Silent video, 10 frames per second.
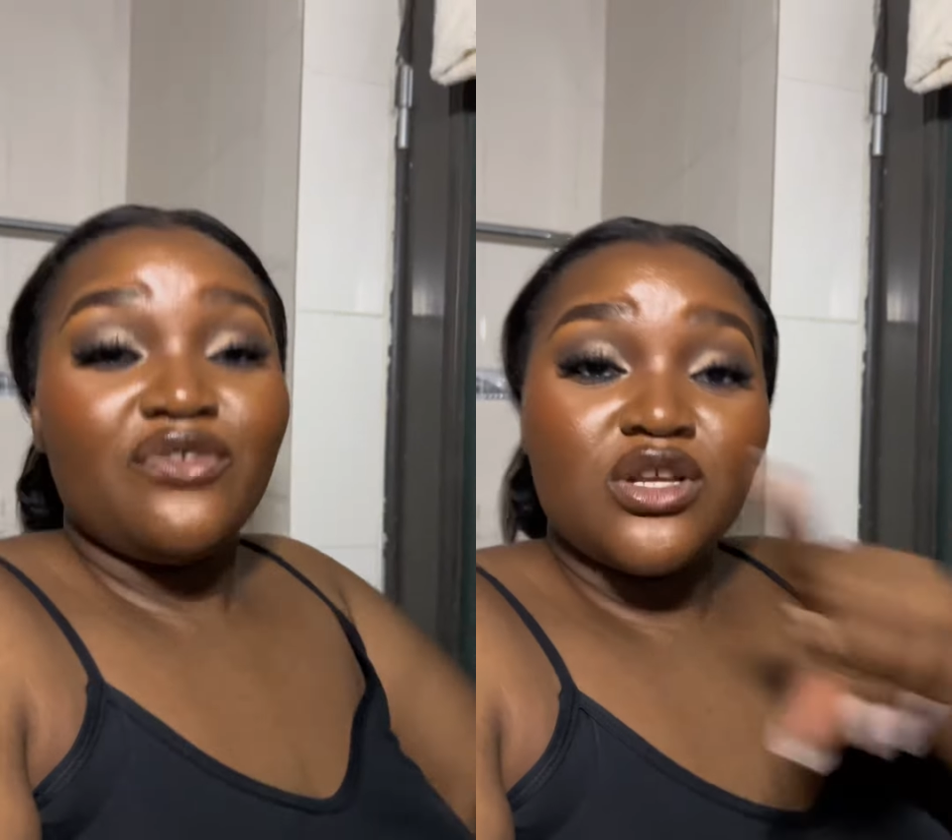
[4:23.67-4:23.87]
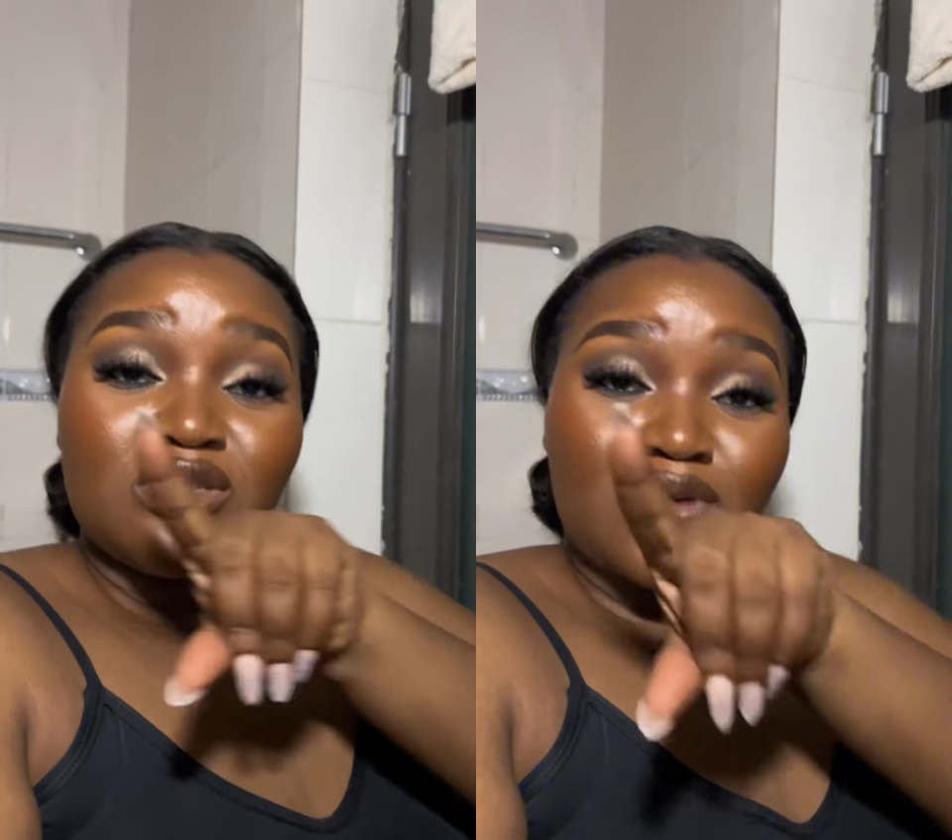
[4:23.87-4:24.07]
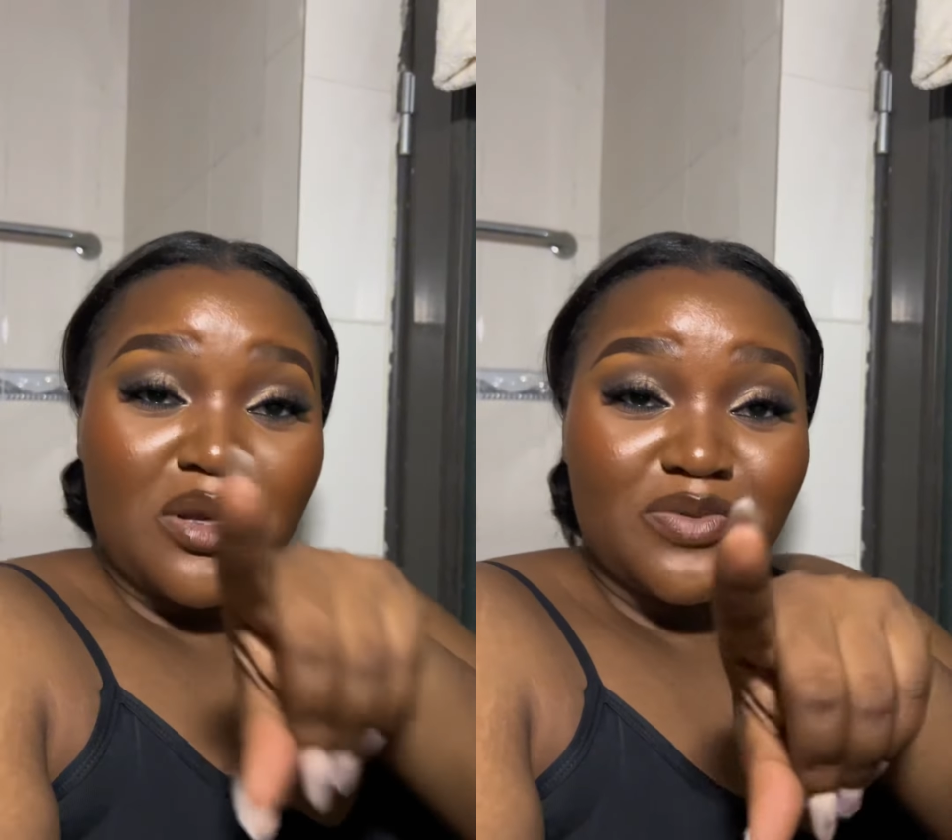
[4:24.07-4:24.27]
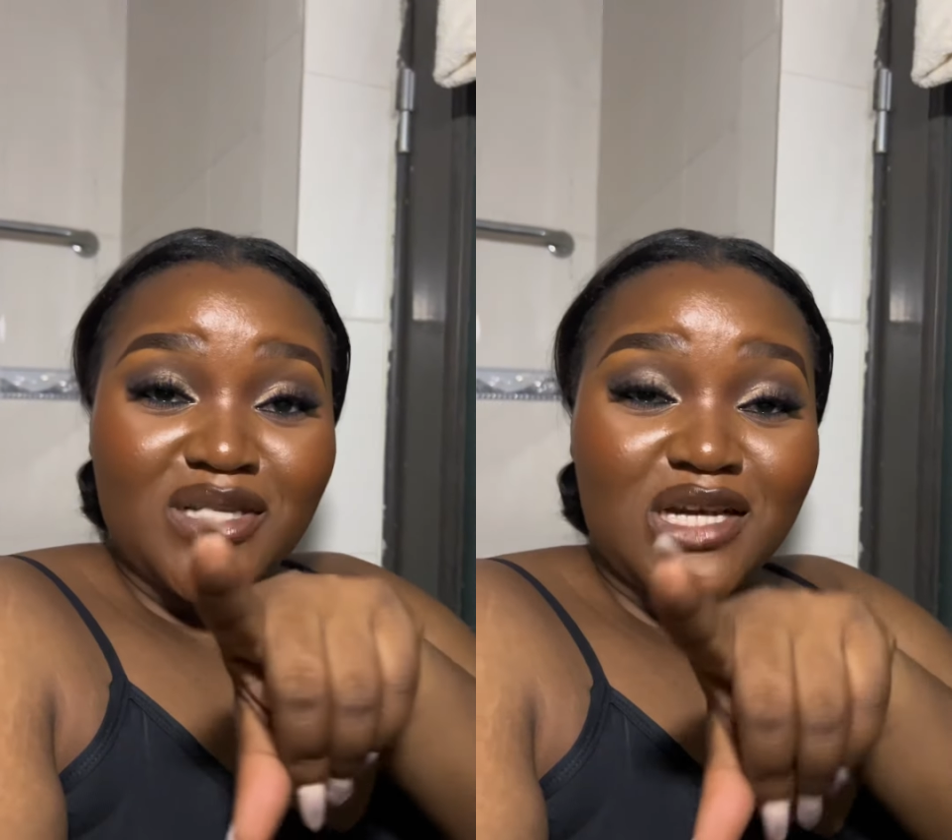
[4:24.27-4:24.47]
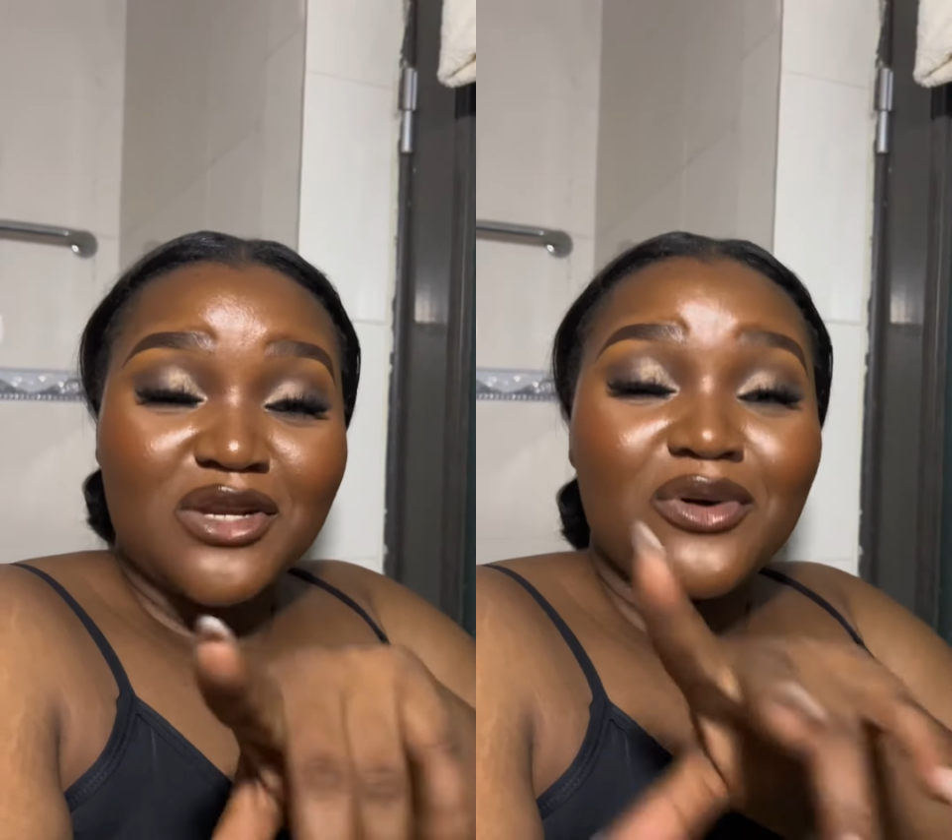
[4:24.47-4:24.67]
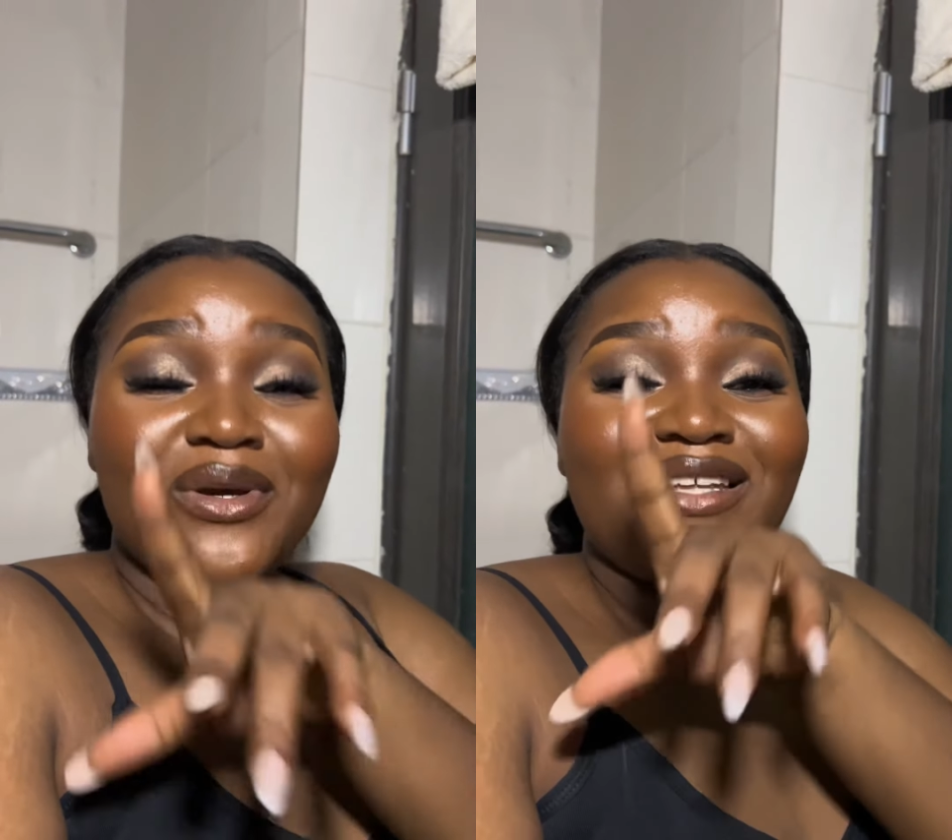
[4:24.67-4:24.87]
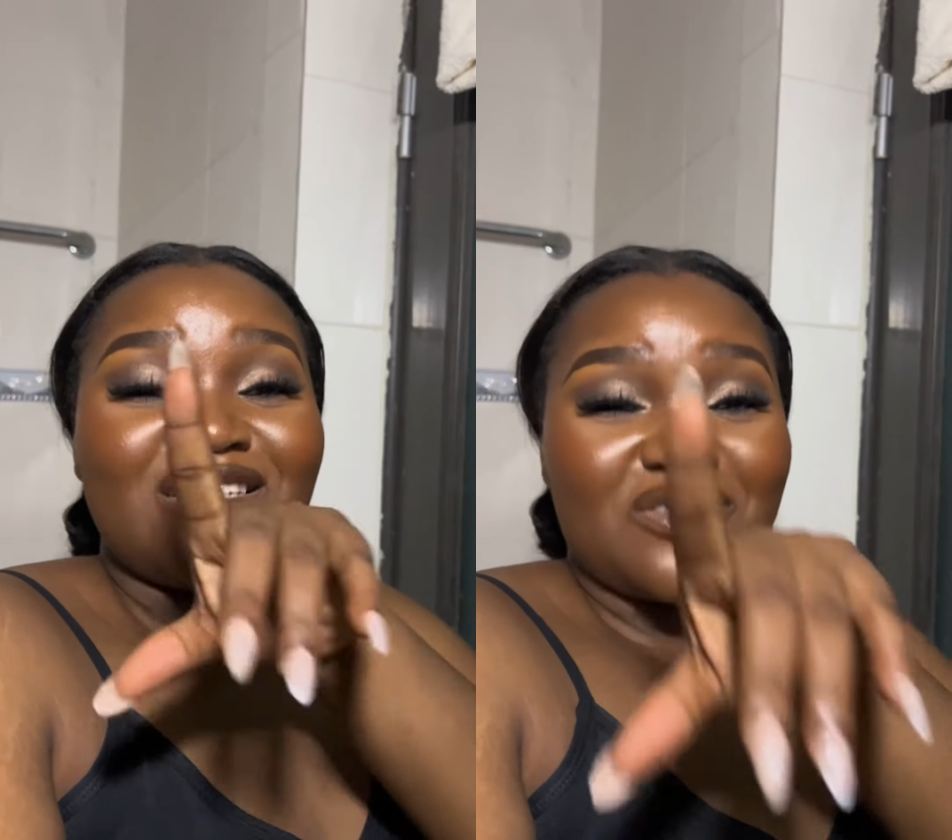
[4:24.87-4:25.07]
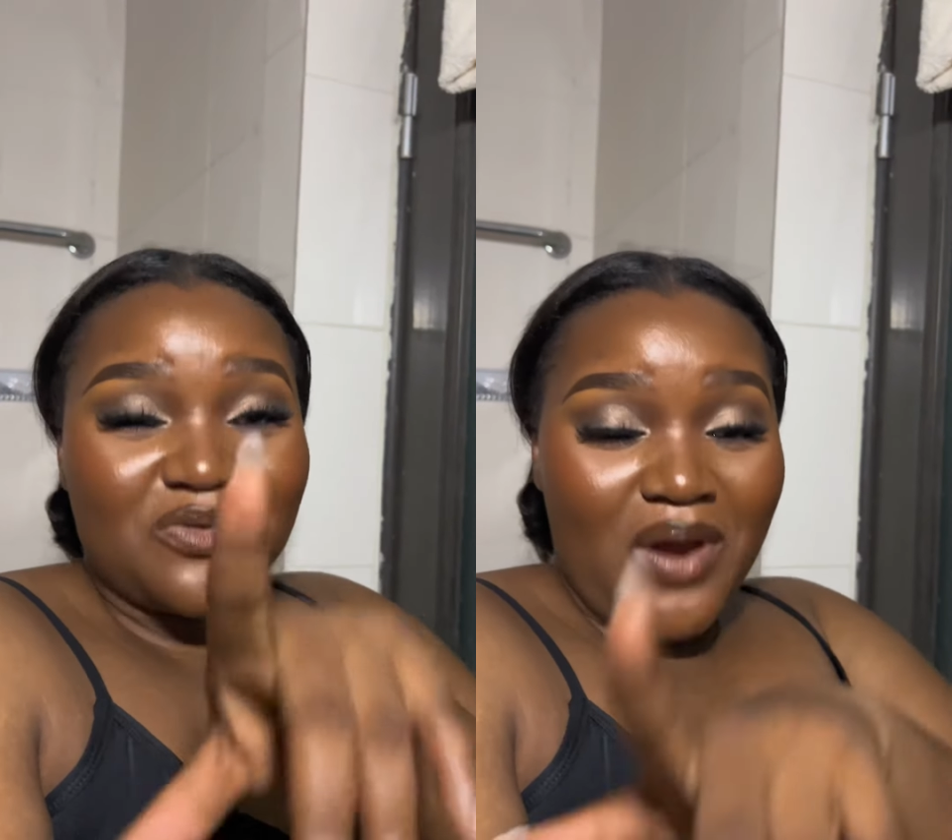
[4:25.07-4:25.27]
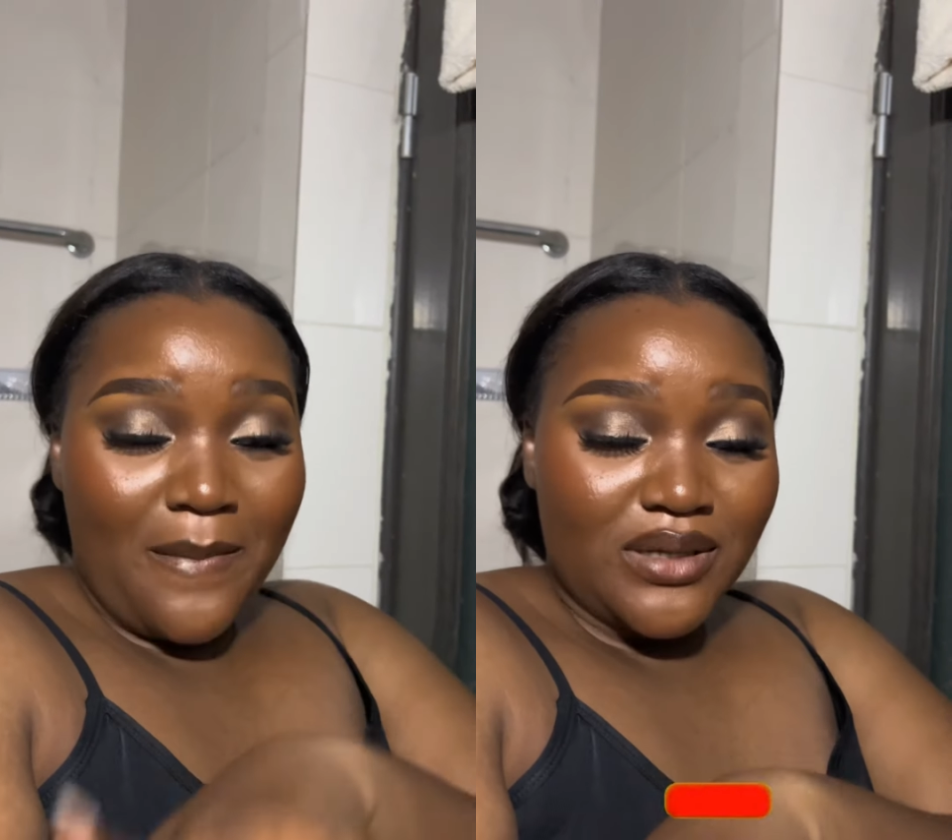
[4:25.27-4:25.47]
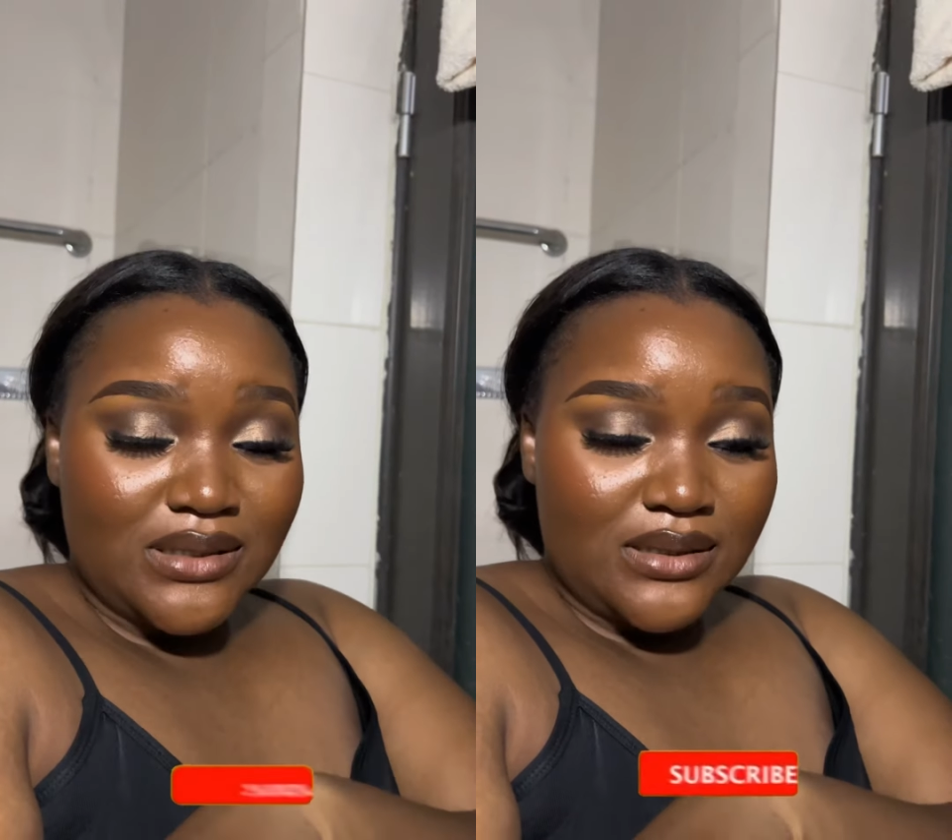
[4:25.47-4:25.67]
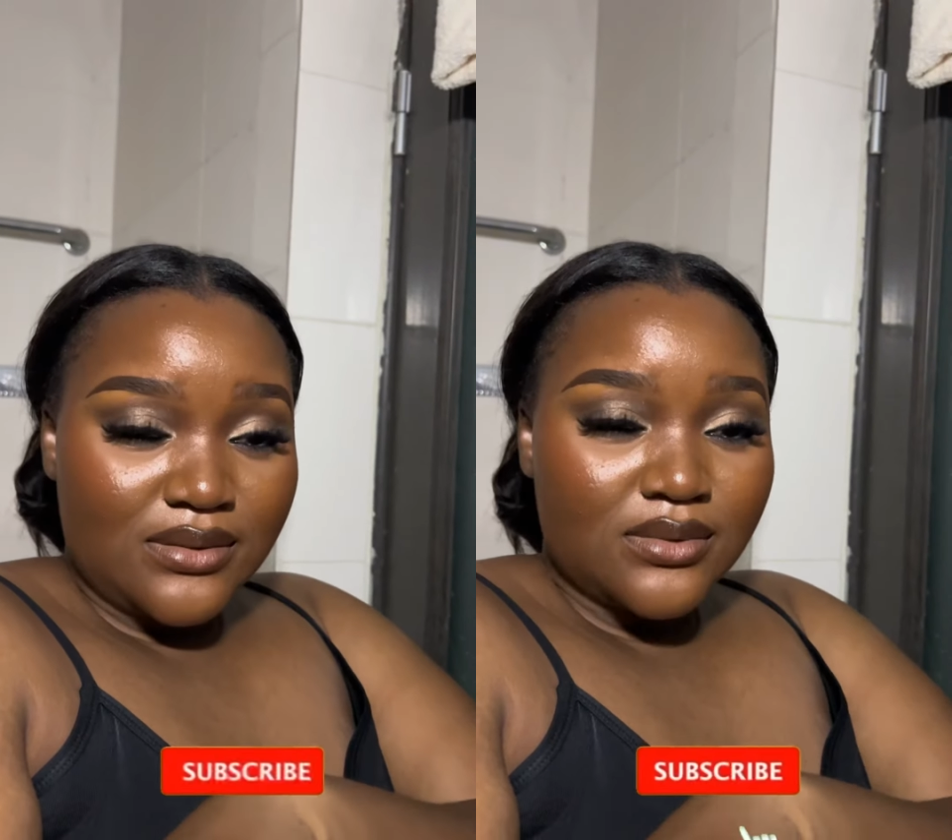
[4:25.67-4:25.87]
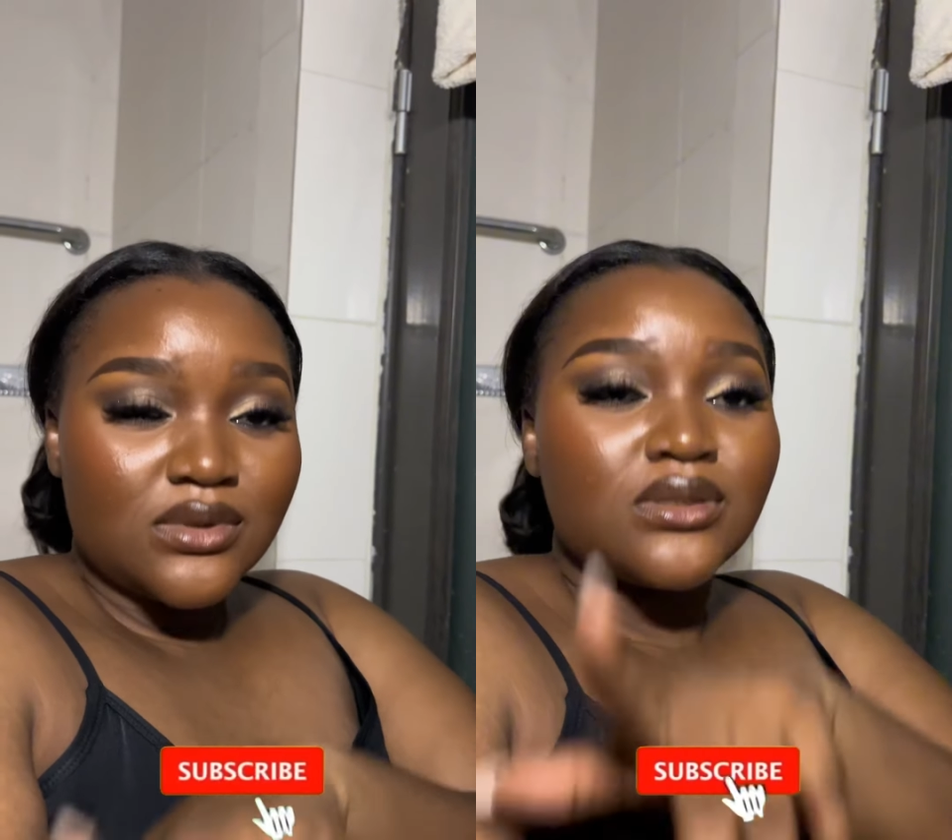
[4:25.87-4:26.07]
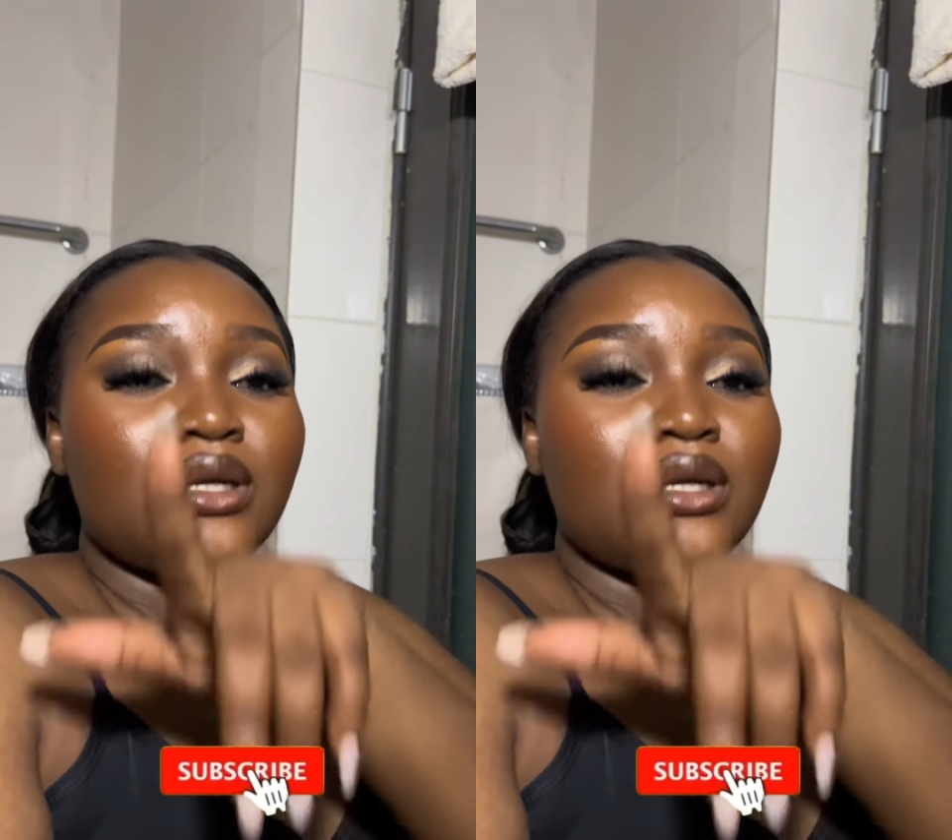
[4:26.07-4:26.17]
you're not subscribed to my channel, hit the subscribe button,